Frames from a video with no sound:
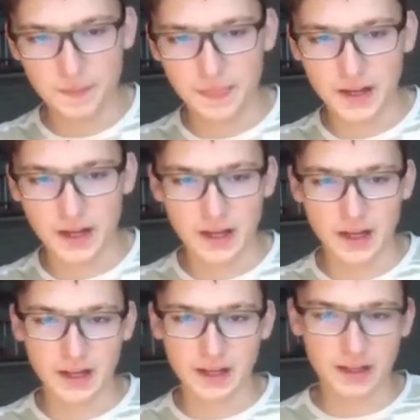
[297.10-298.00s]

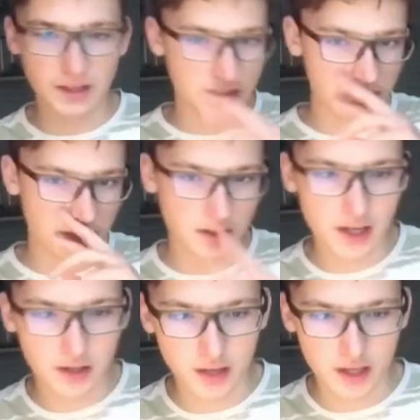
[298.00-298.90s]
Uh, he,
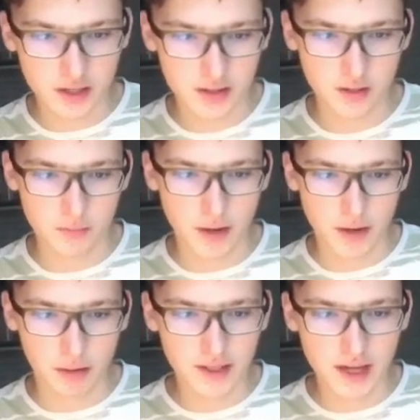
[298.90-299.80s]
here you can just go back
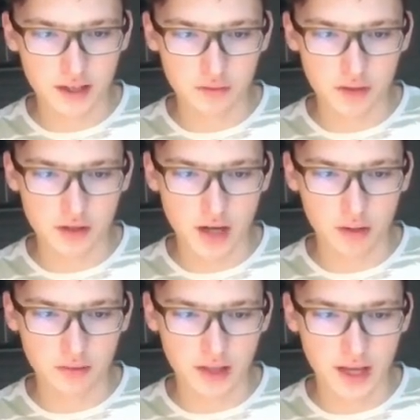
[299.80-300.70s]
with a knight, rear
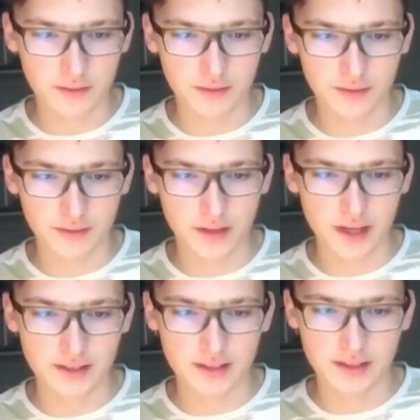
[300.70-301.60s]
out, have a very
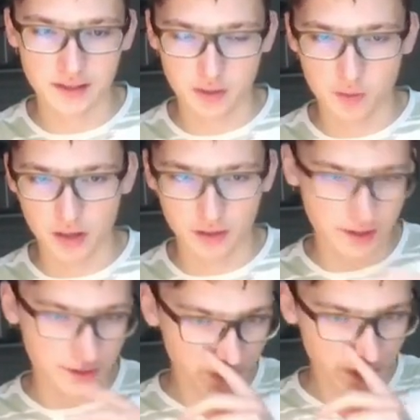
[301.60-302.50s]
nice d square on
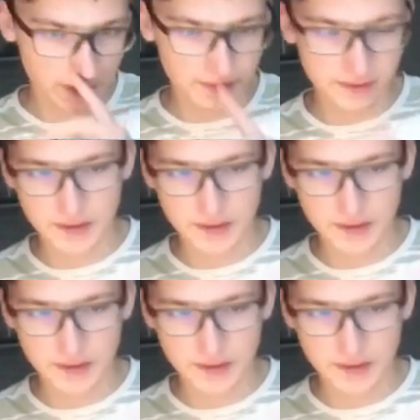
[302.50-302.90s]
d five.